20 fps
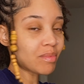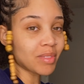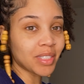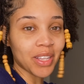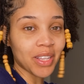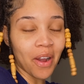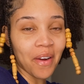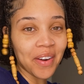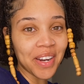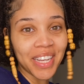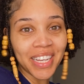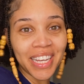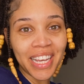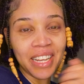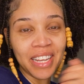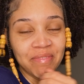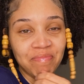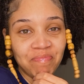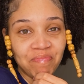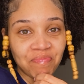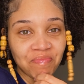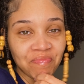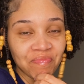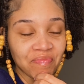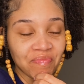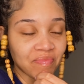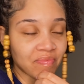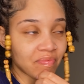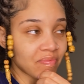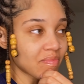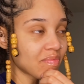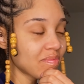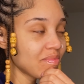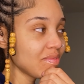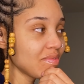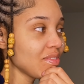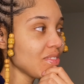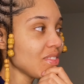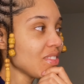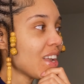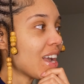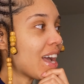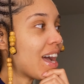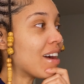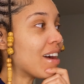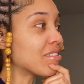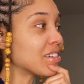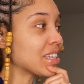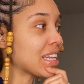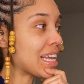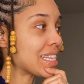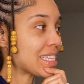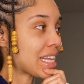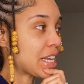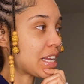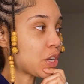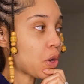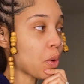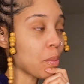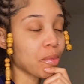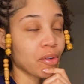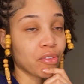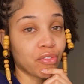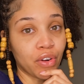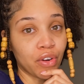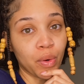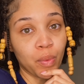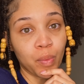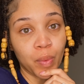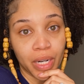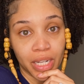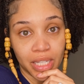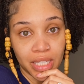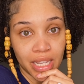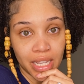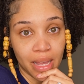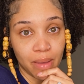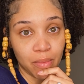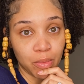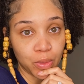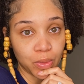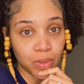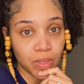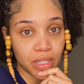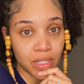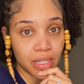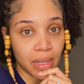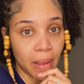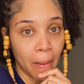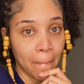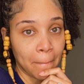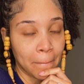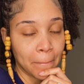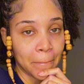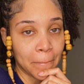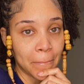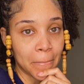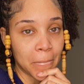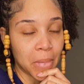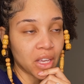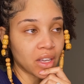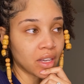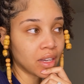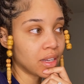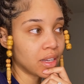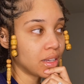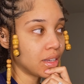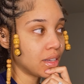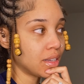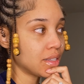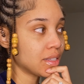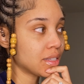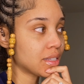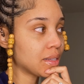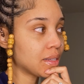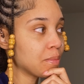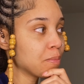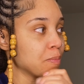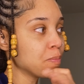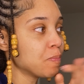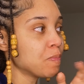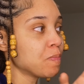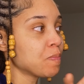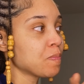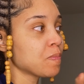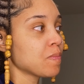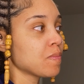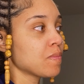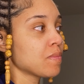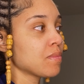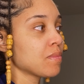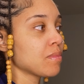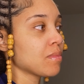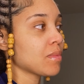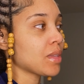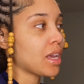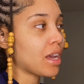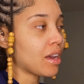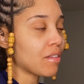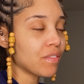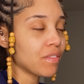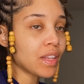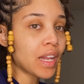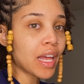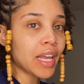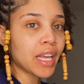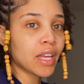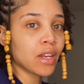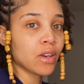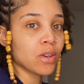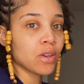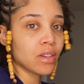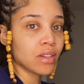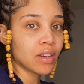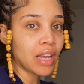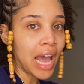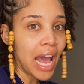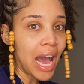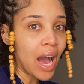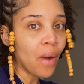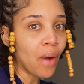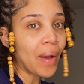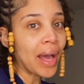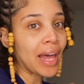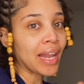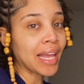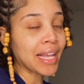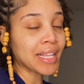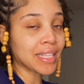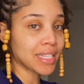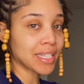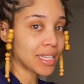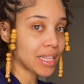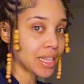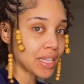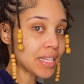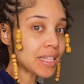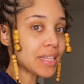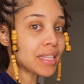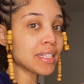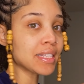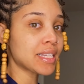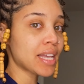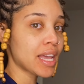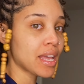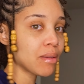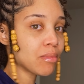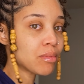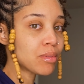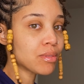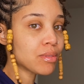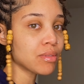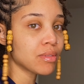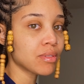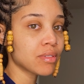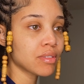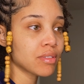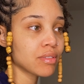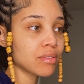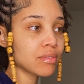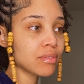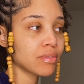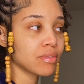sorry again. I realize I don't prefer wooden tables because I feel like in how I like to clean the tables,